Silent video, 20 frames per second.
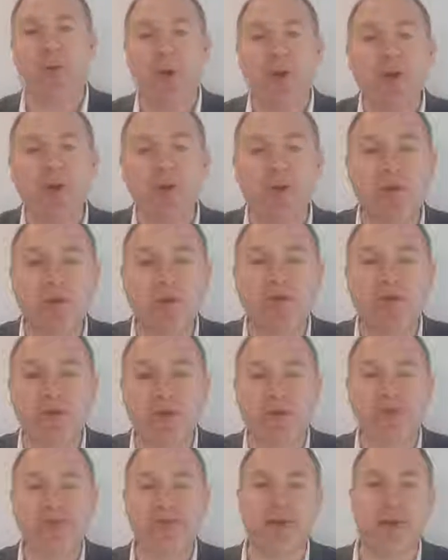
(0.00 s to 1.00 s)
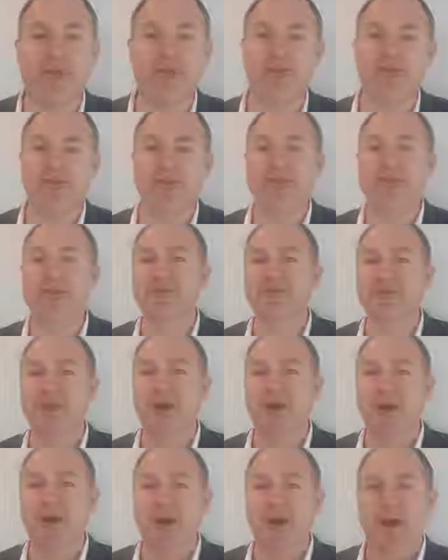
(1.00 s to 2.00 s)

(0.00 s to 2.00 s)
on wanting to use your services